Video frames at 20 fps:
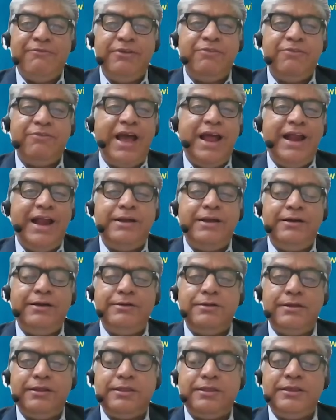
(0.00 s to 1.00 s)
We've had
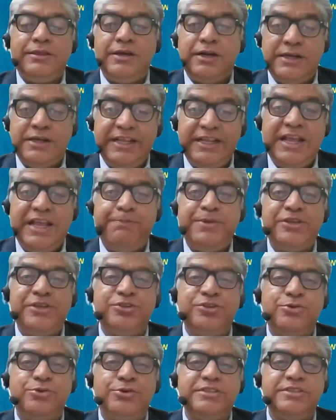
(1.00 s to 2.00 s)
30
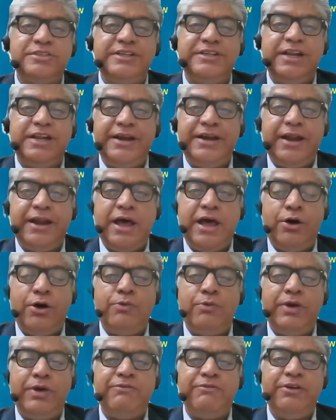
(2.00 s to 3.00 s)
episodes till
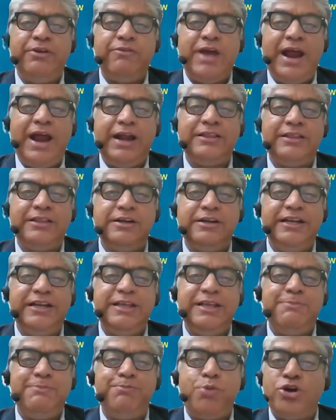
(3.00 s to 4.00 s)
now, and we've had
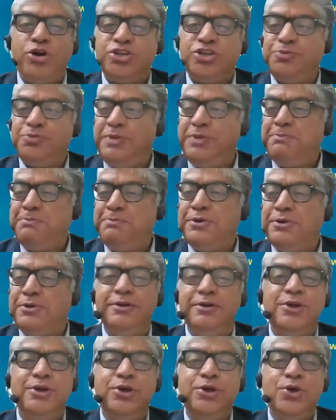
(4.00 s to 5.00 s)
30 posh
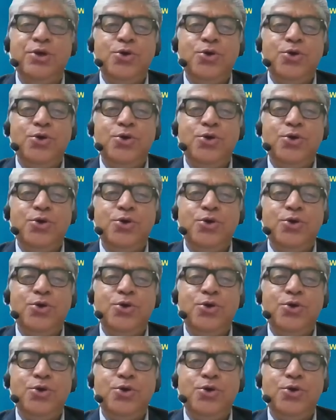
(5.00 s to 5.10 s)
people